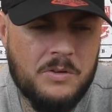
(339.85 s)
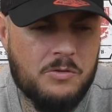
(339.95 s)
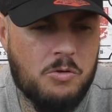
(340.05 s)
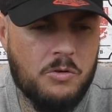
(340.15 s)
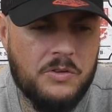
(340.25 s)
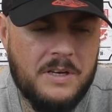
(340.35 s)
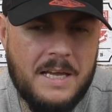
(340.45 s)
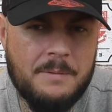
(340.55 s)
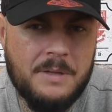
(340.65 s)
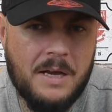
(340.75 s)
His crossing
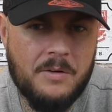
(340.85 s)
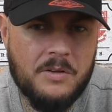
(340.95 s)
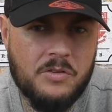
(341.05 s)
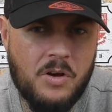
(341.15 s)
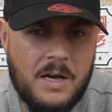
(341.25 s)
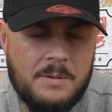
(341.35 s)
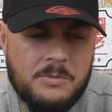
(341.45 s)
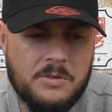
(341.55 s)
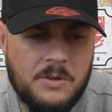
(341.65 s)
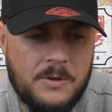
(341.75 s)
let him down at
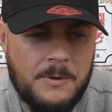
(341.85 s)
times.